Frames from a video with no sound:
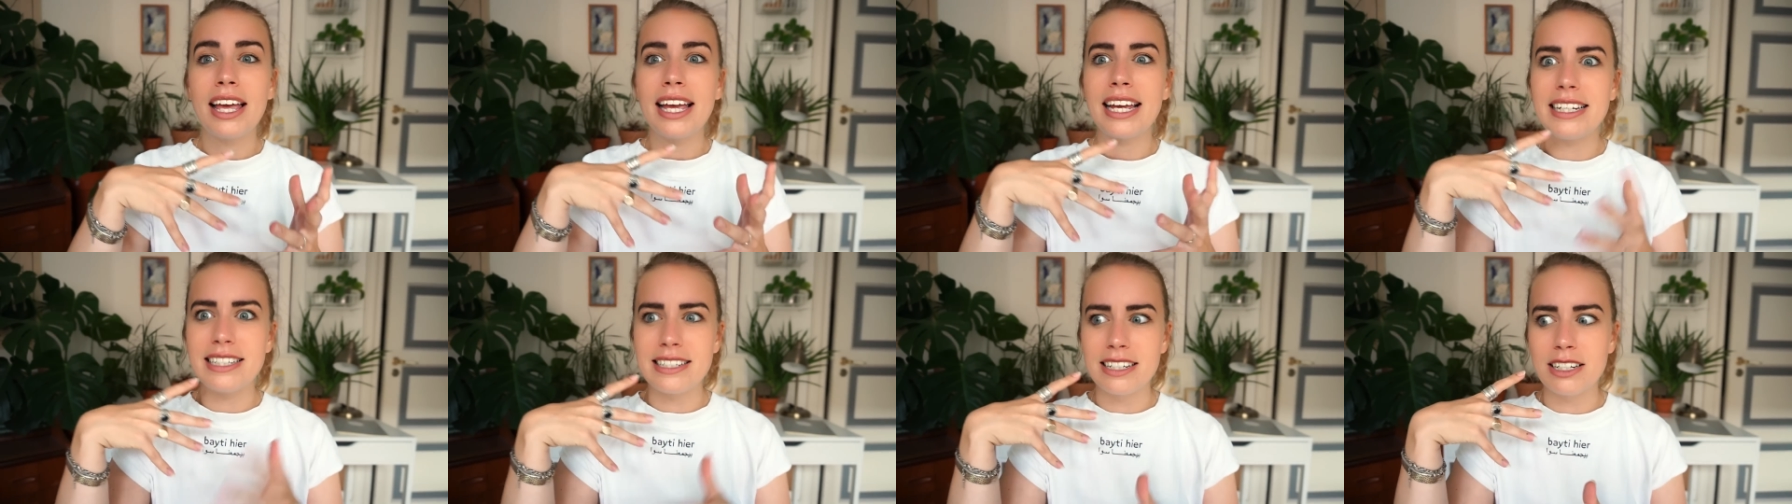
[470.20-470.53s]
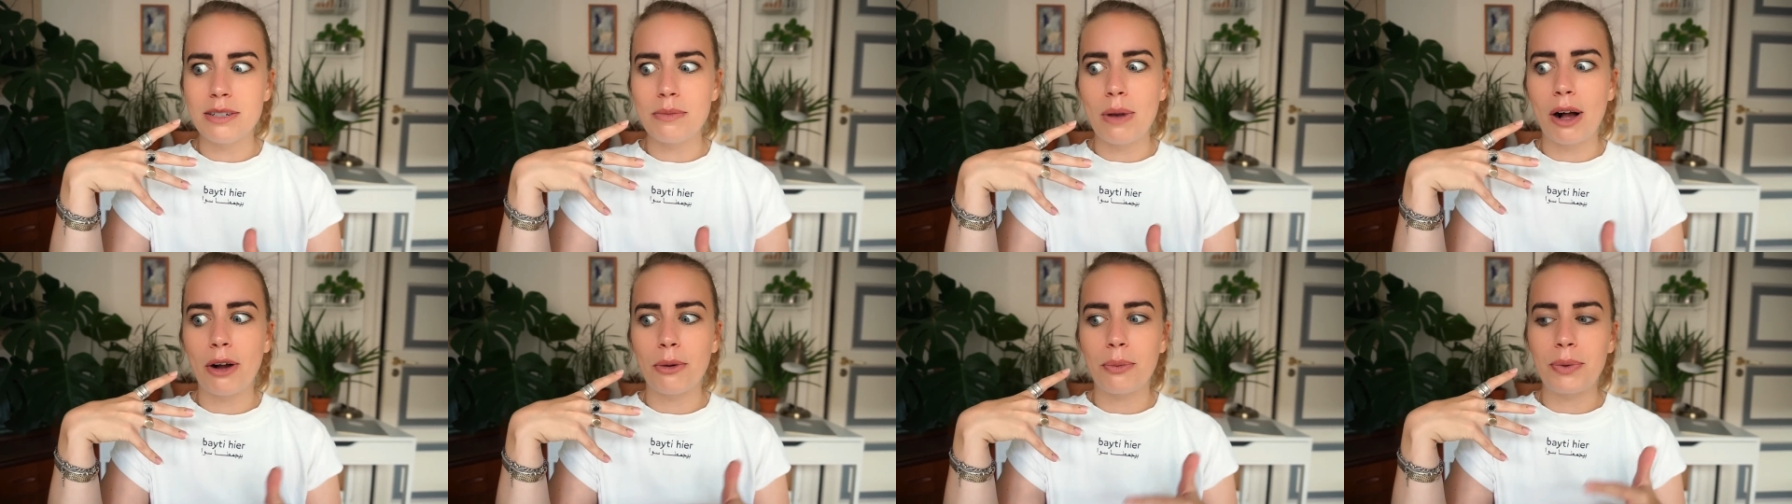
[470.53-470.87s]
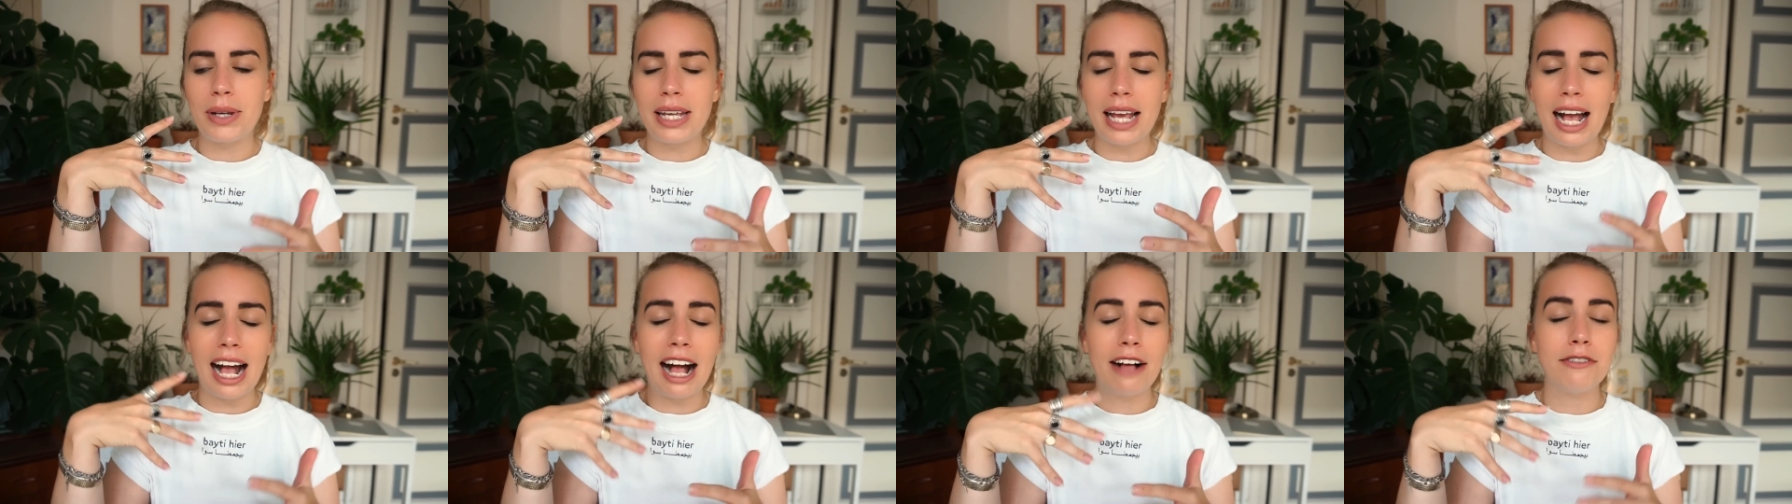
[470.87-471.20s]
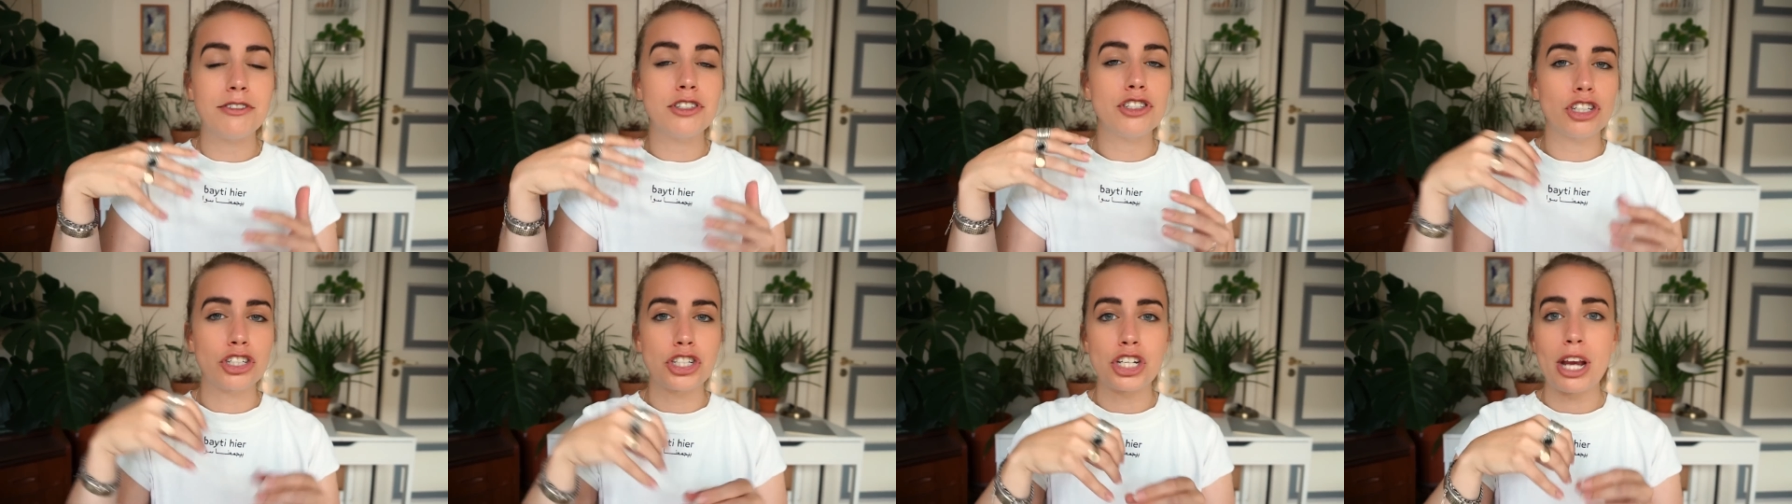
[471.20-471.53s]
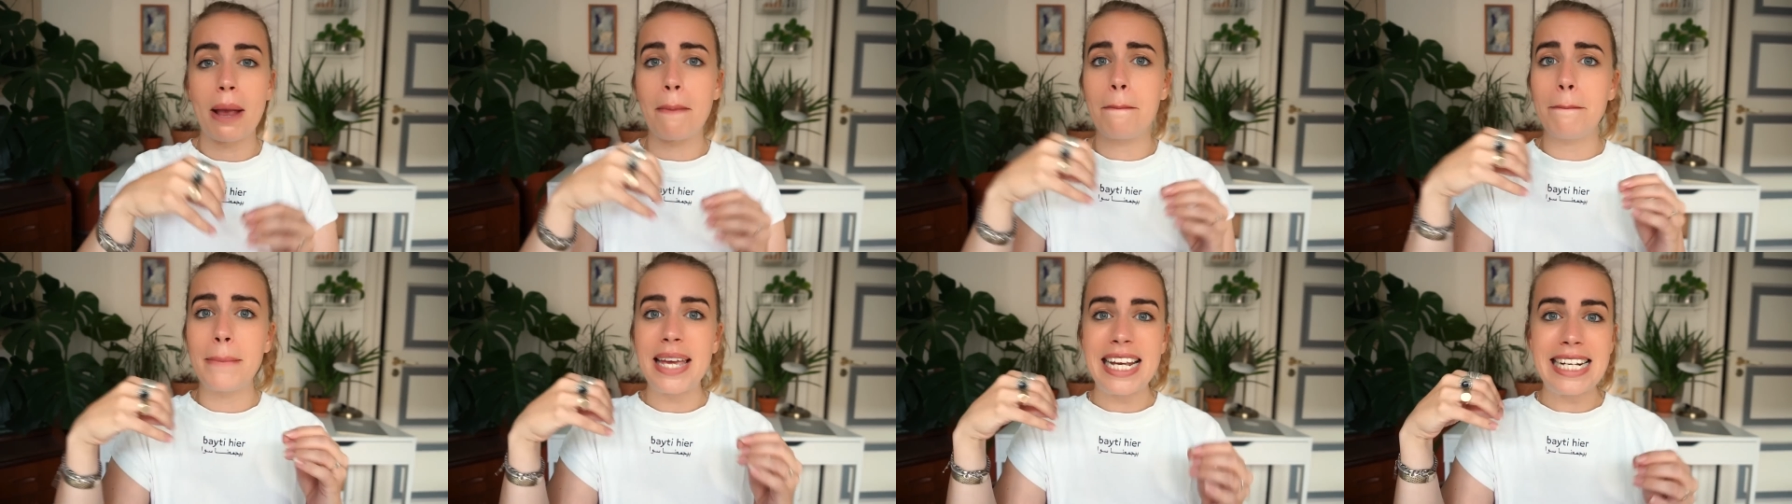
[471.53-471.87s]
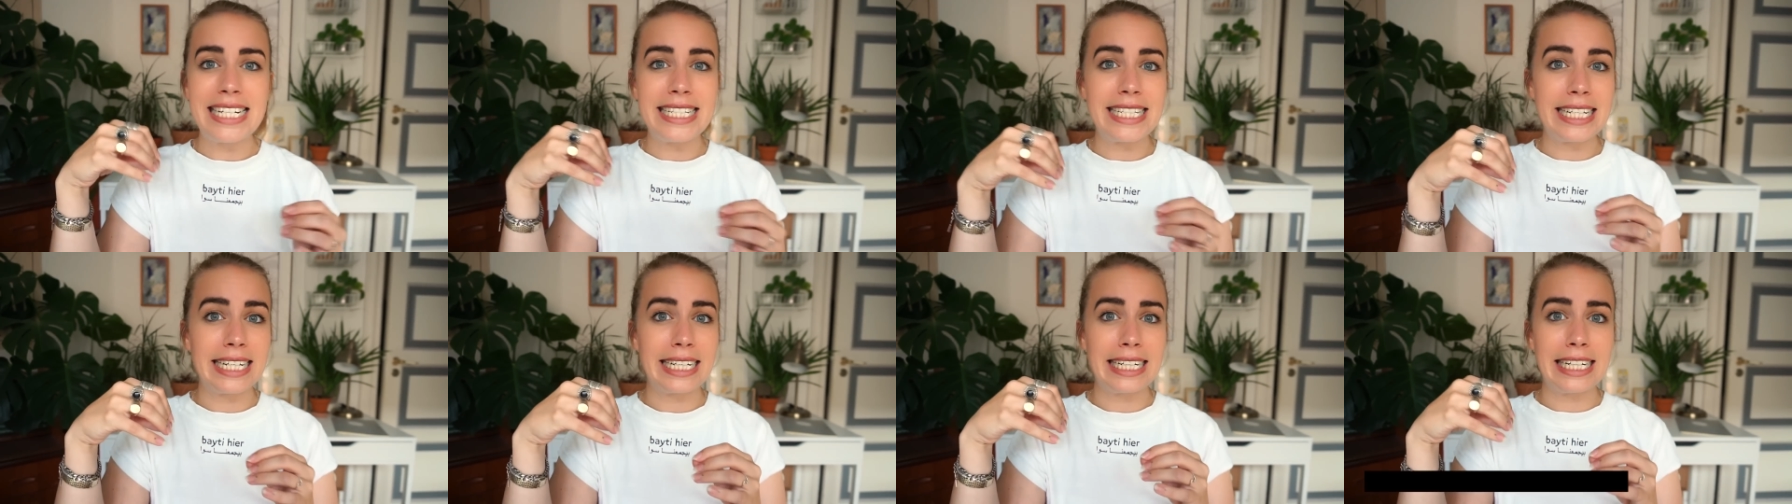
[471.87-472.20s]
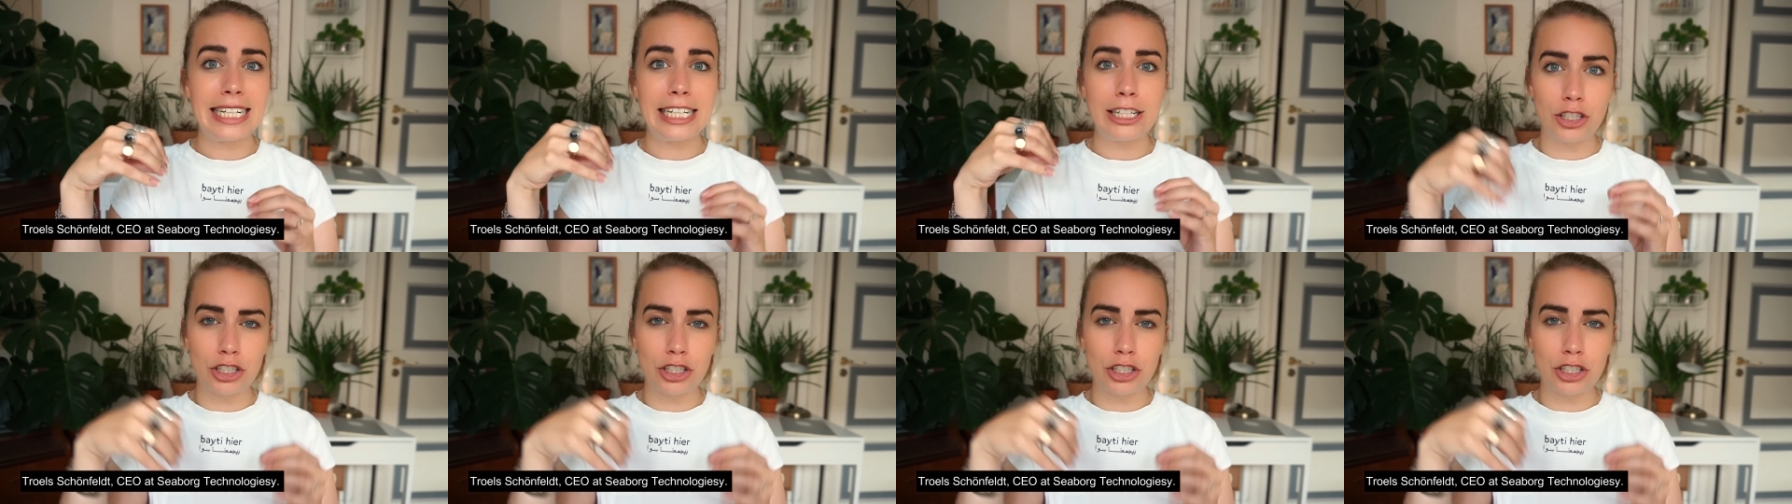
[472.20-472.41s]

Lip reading: in Denmark we have such amazingly